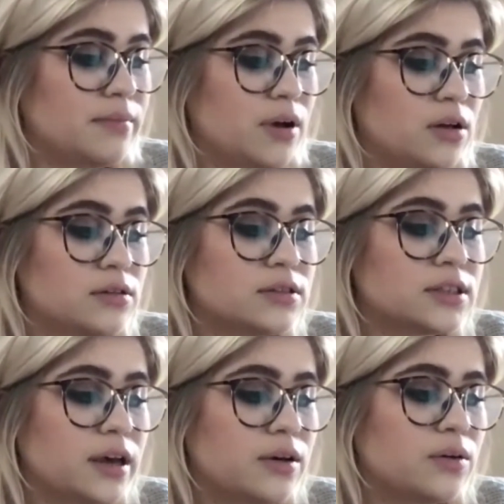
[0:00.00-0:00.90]

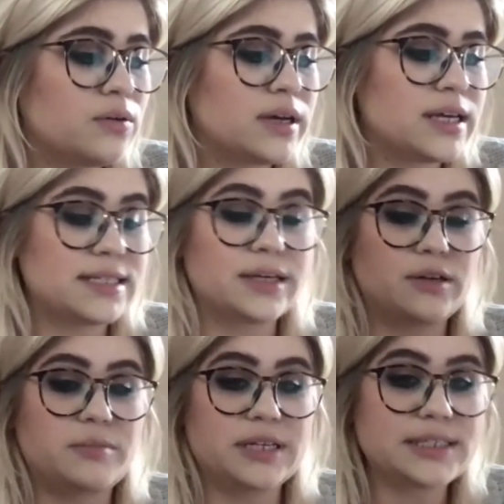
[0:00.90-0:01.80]
Also, is it going
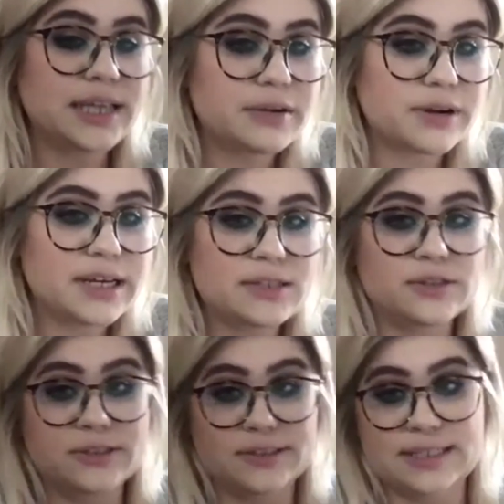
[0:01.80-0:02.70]
to be a tight race
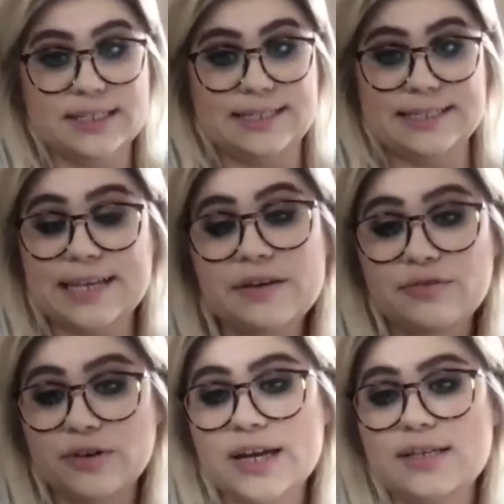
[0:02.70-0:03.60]
or is it a
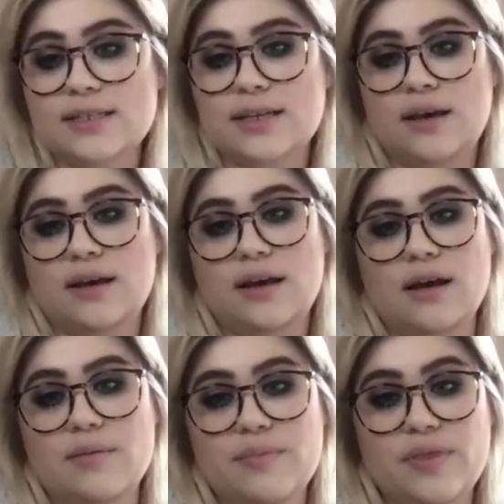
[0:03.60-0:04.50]
safe race?
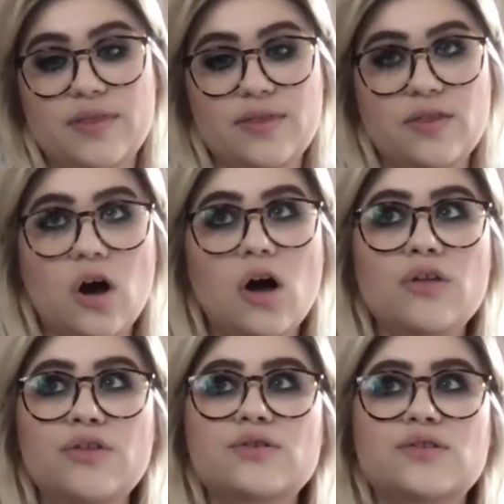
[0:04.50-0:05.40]

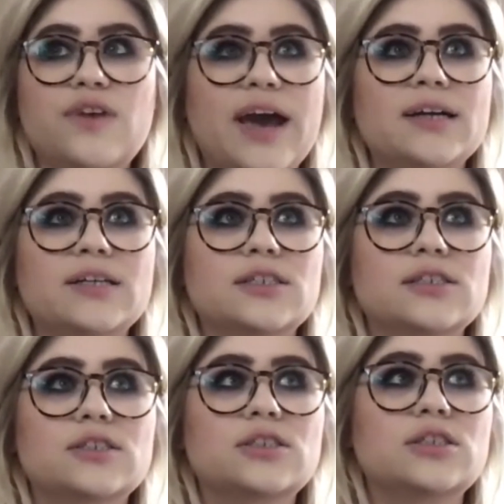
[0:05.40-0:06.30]
All those
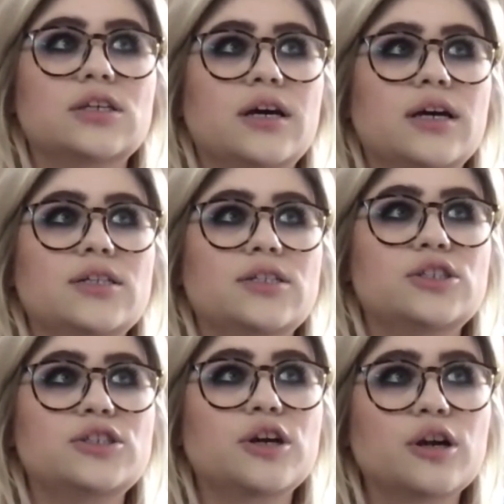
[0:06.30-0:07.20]
factors
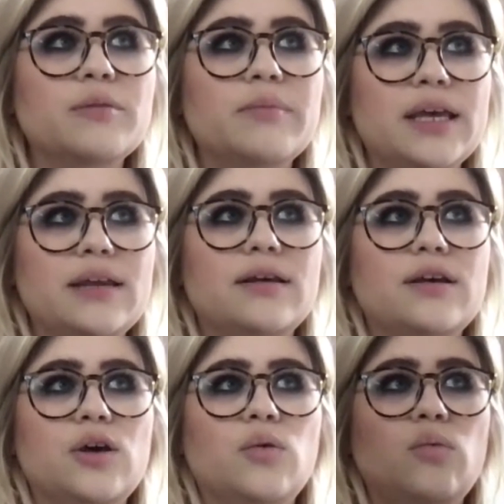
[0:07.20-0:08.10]
determine
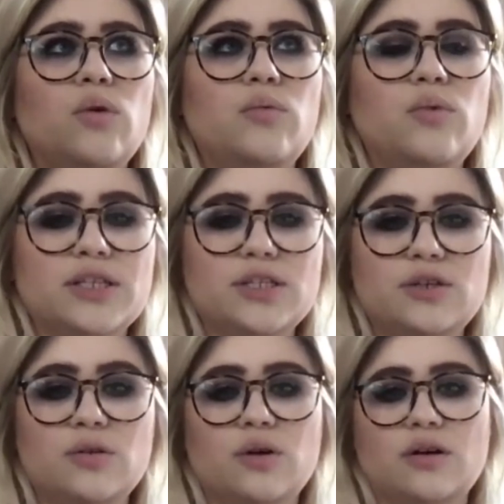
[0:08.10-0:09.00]
what's
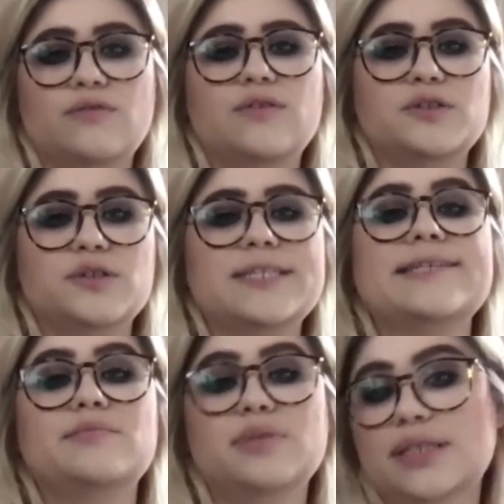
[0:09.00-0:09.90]
your
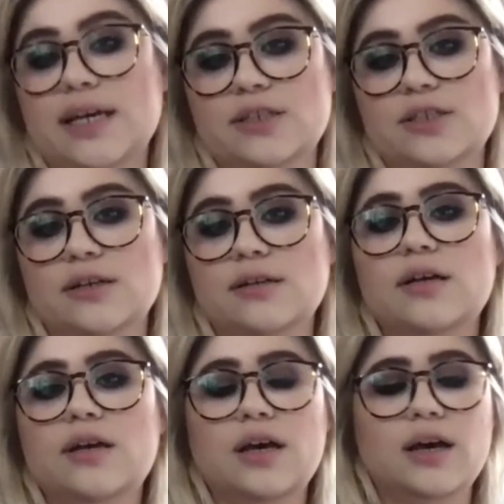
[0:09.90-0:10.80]
fundraising potential.
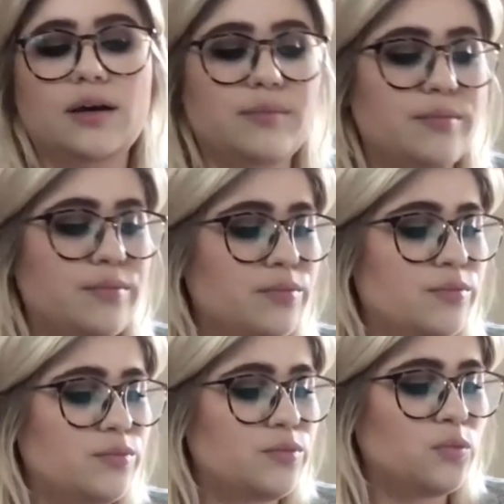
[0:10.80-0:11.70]

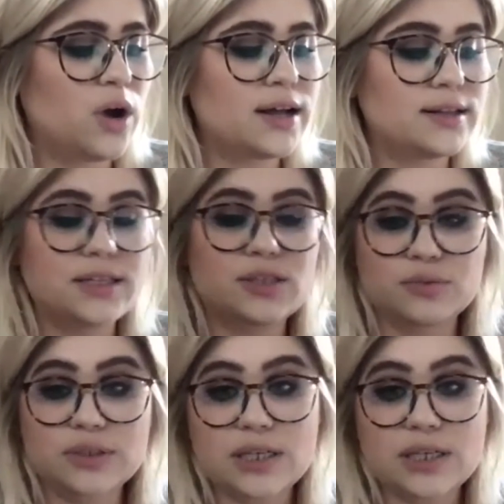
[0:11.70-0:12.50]
While it's really